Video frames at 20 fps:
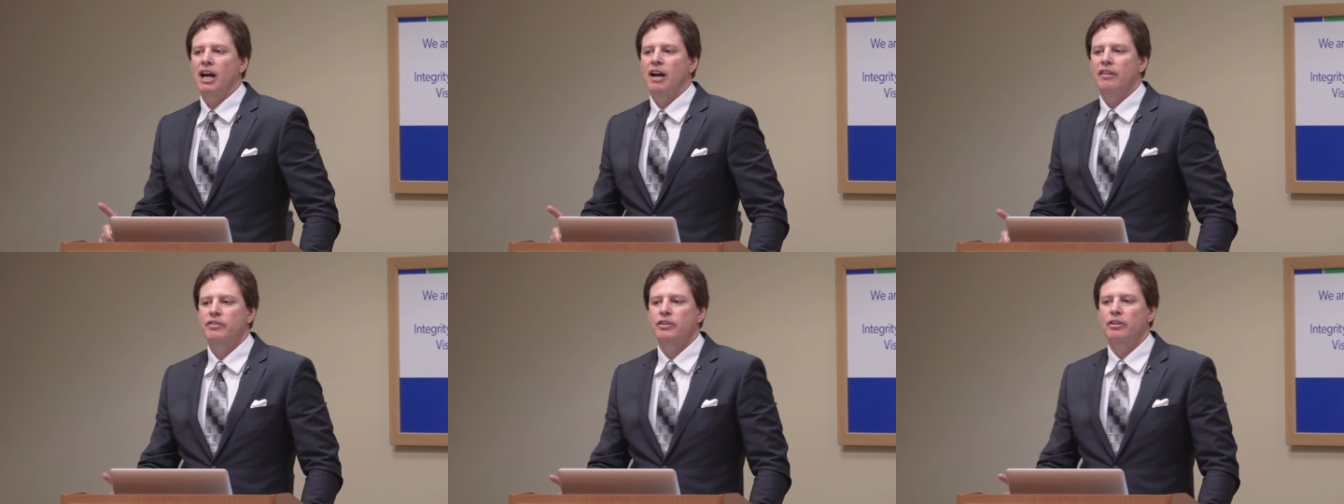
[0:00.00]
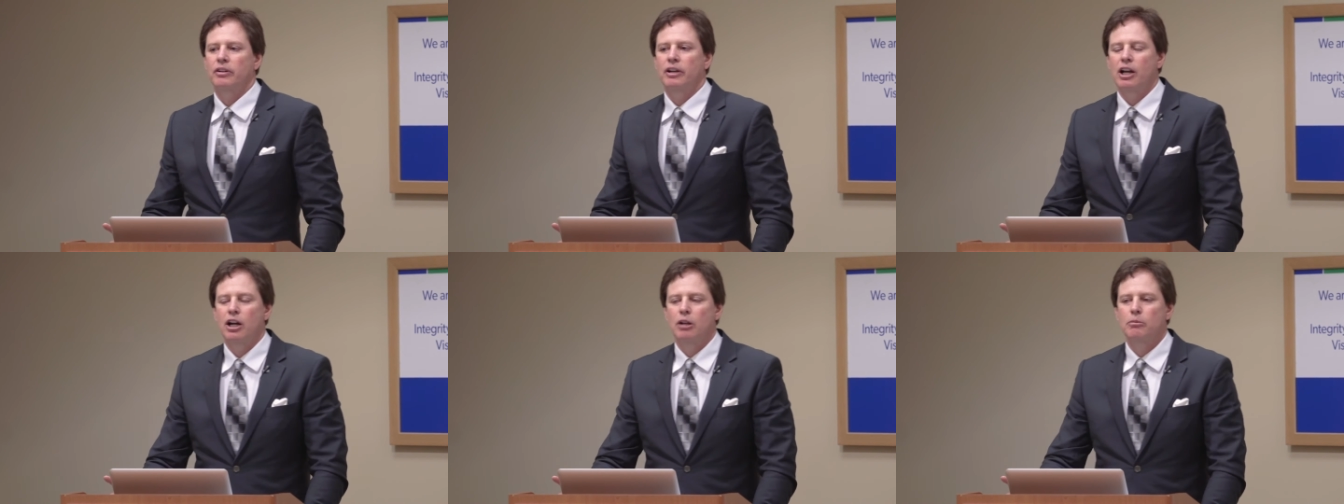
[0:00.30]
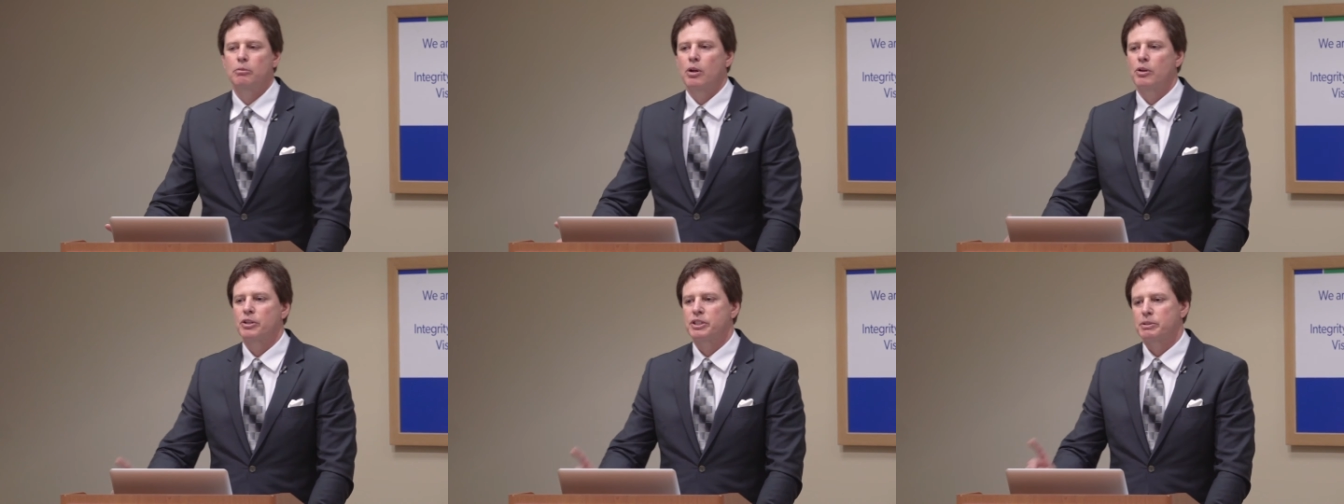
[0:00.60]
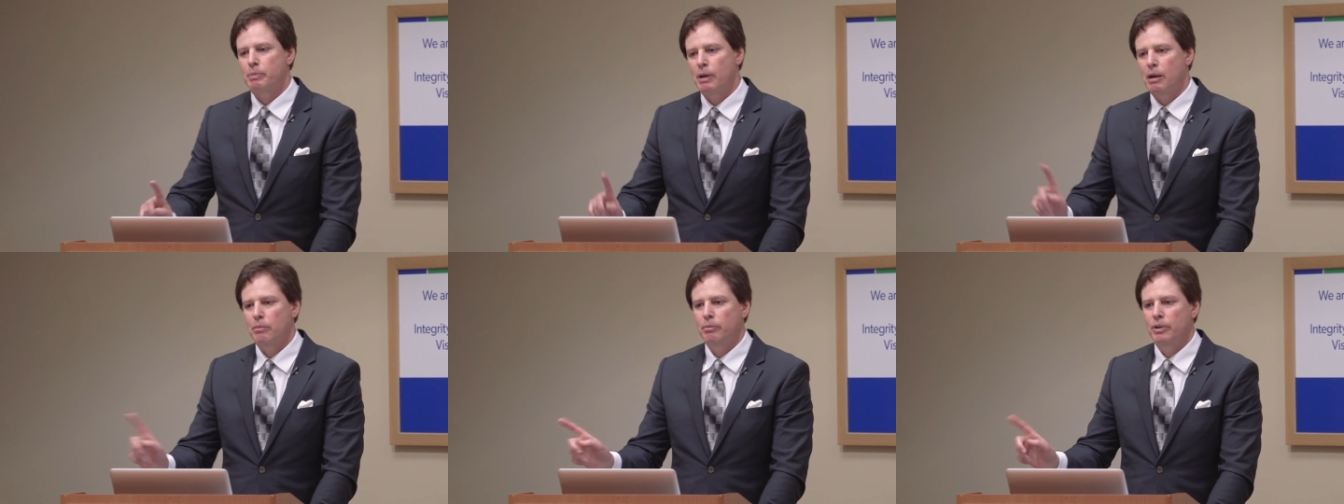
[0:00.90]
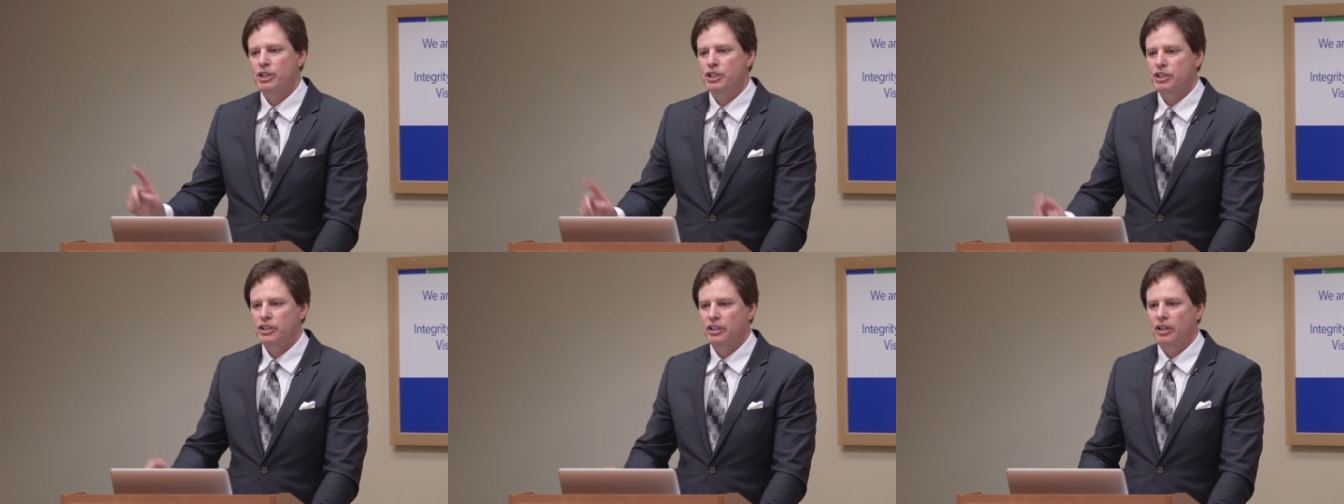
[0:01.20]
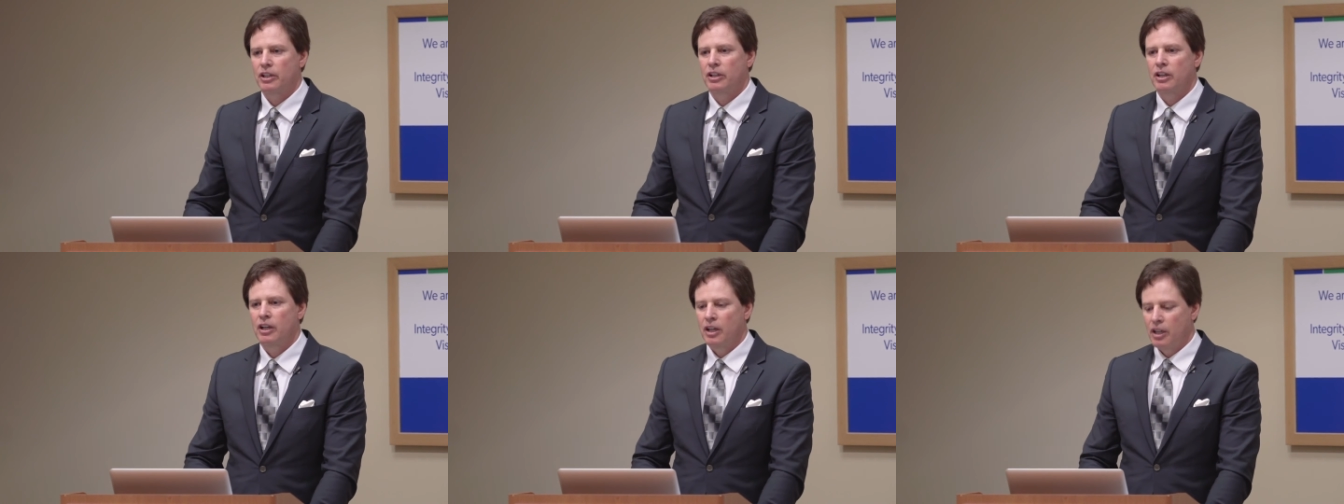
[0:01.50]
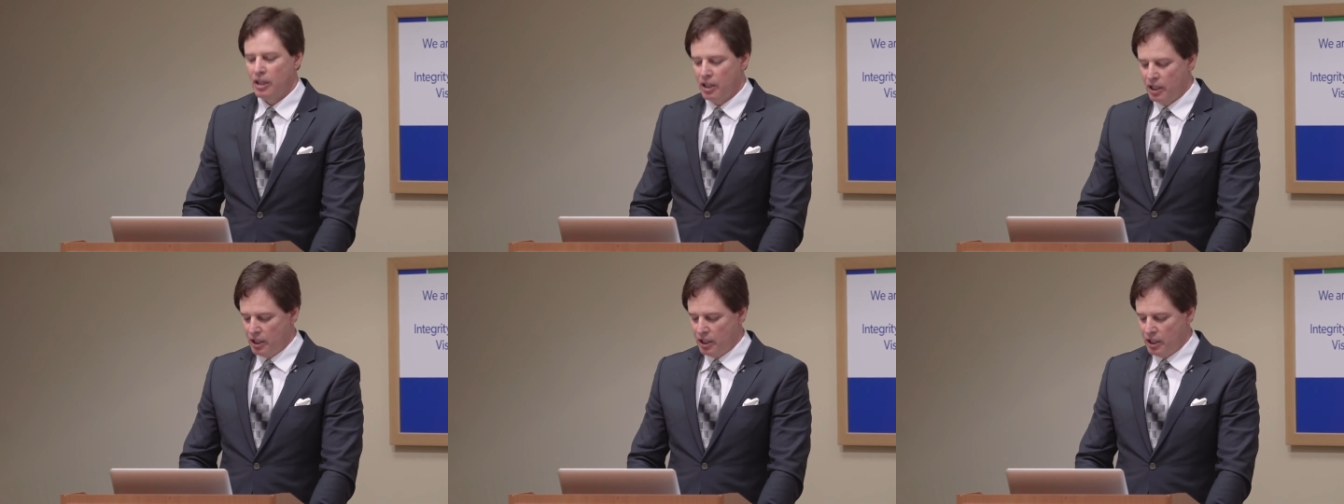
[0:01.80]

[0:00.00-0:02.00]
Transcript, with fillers: after Helmholtz published the,